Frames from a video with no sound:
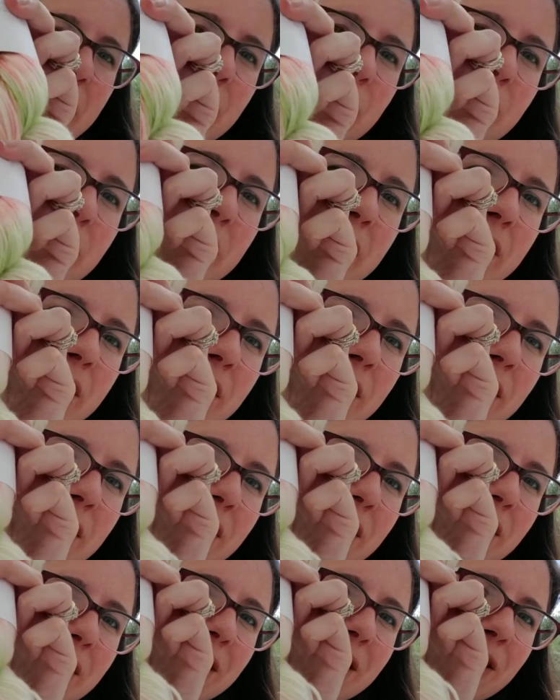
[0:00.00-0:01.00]
look at,
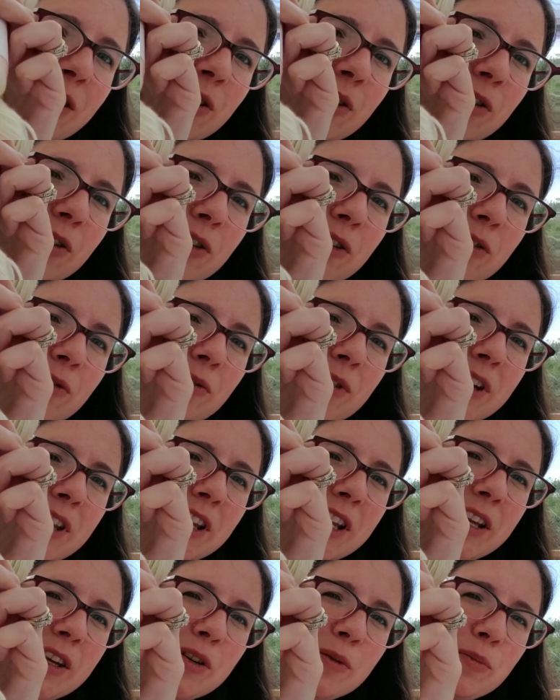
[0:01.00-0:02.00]

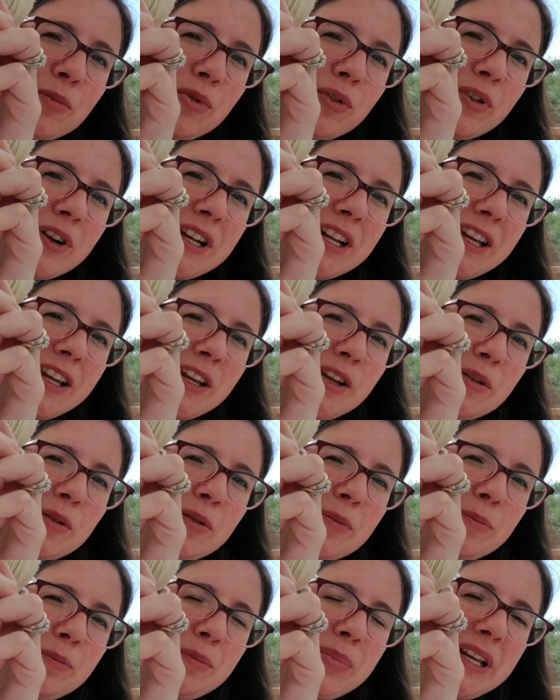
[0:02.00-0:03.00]
really pretty,
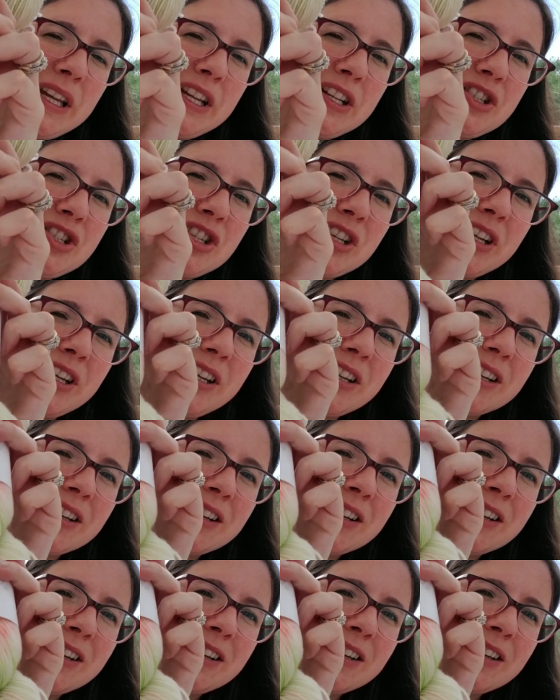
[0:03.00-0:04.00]
peachy,
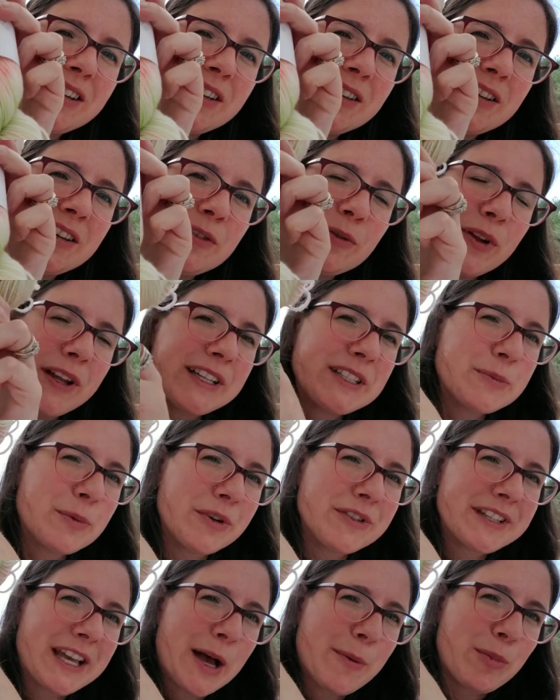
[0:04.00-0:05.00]
well, I
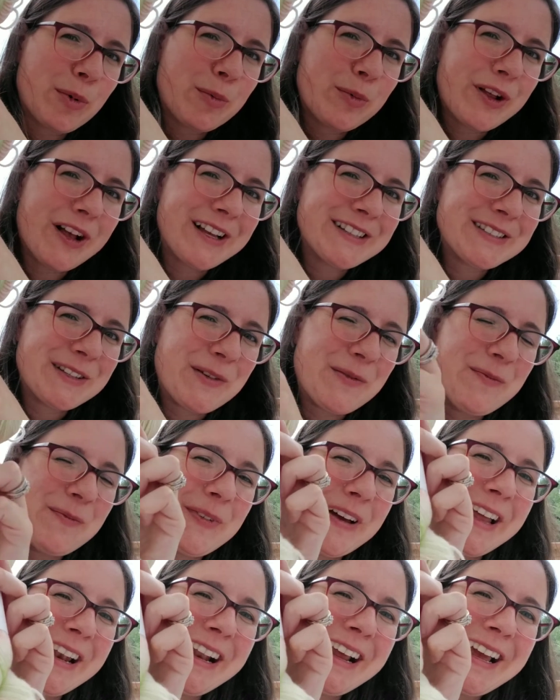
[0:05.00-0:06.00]
suppose apple blossom,
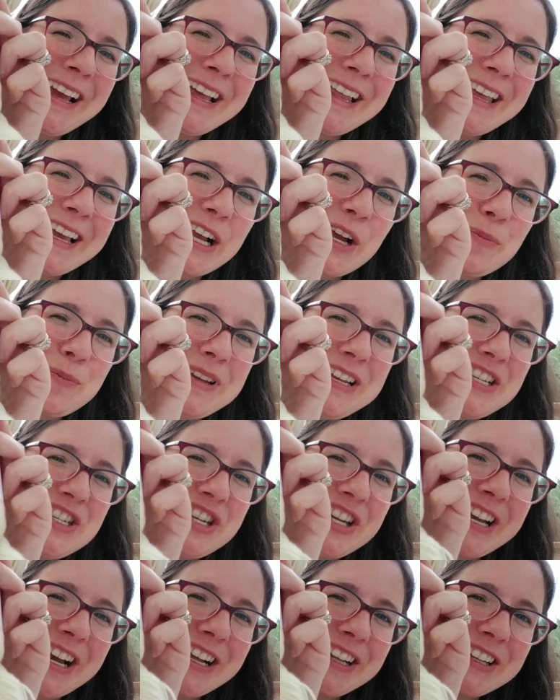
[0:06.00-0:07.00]
but the peachy
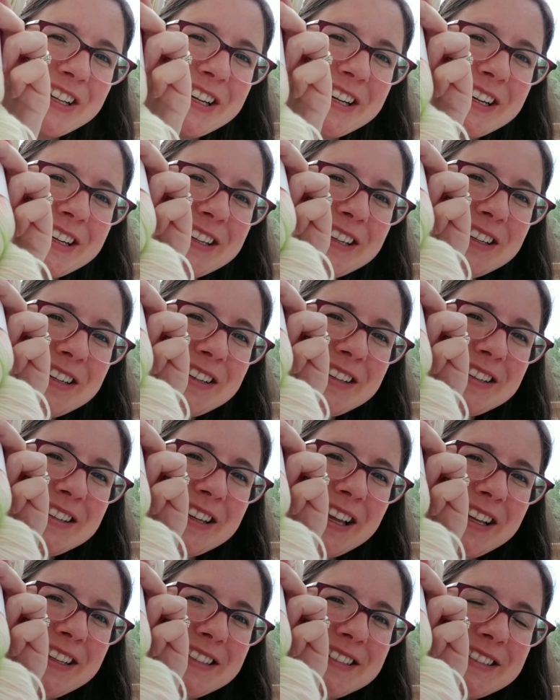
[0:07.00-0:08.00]
color,
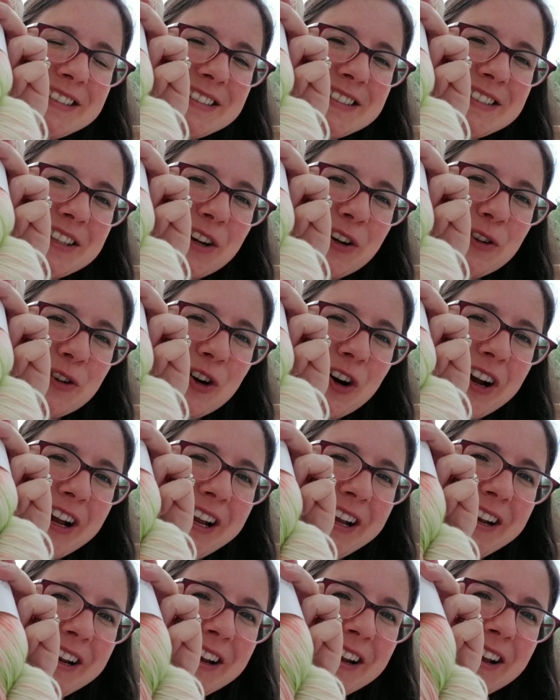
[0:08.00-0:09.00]
nice subtle
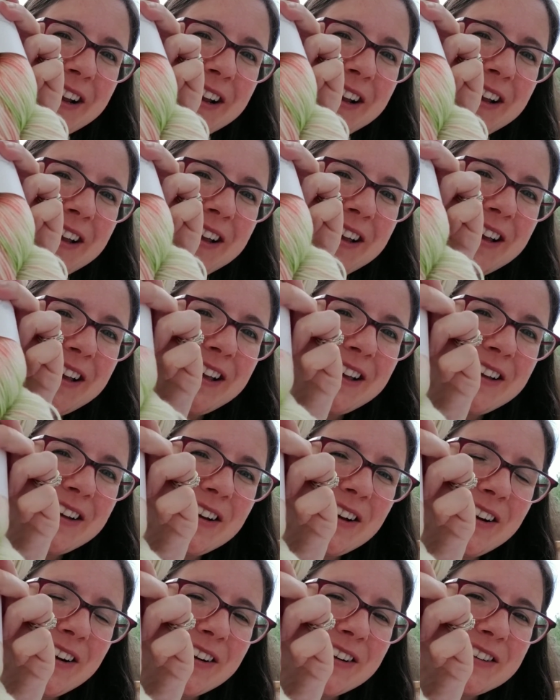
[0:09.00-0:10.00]
green.
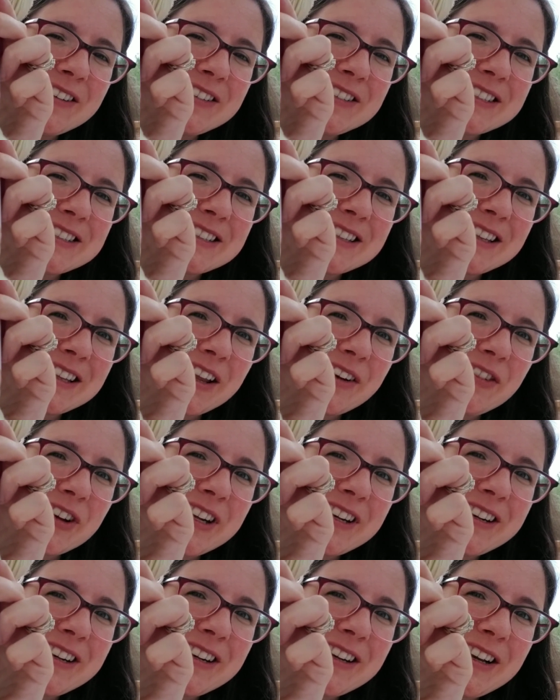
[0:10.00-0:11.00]
Oh, just love
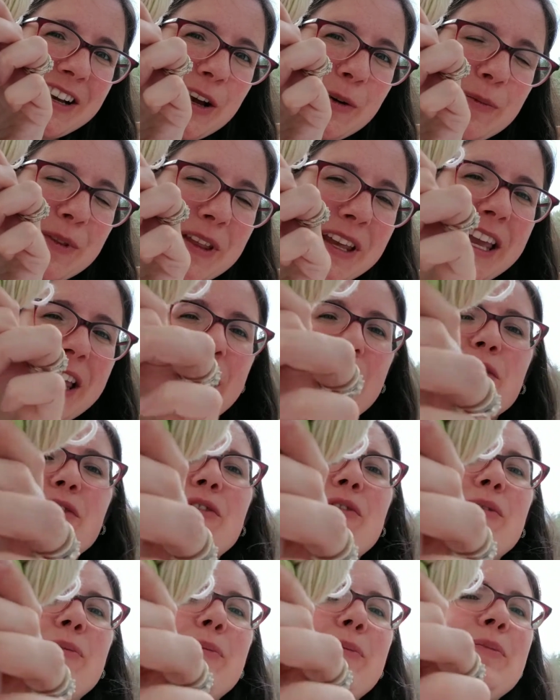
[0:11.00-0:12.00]
it. I'm thinking of
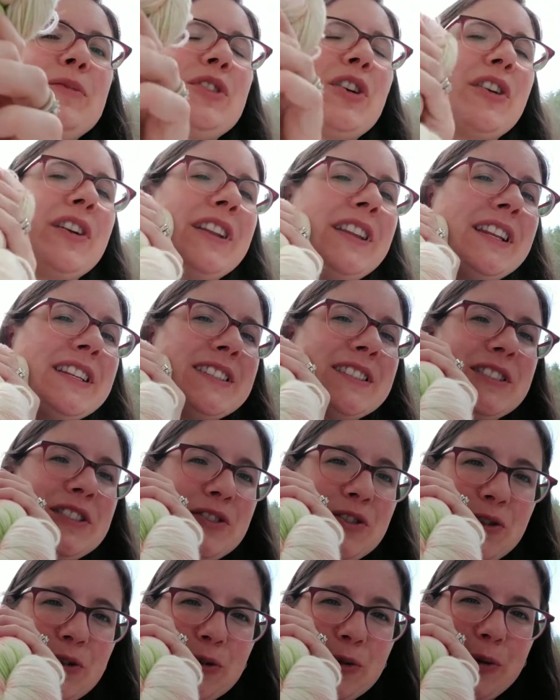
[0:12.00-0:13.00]
turning this
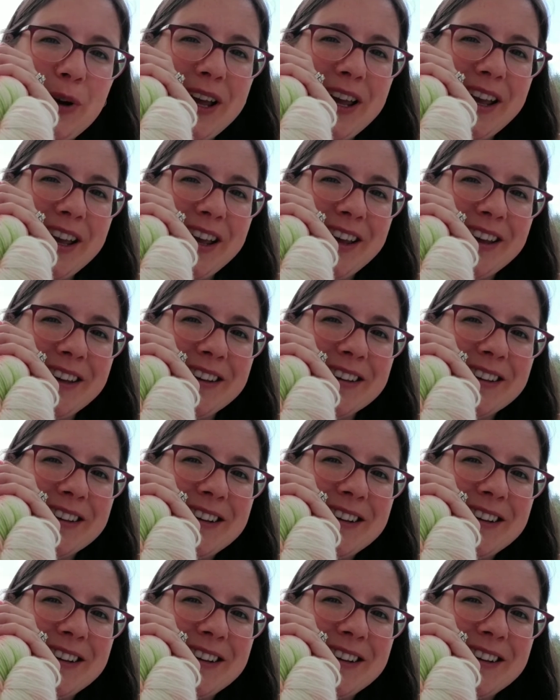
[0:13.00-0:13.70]
into a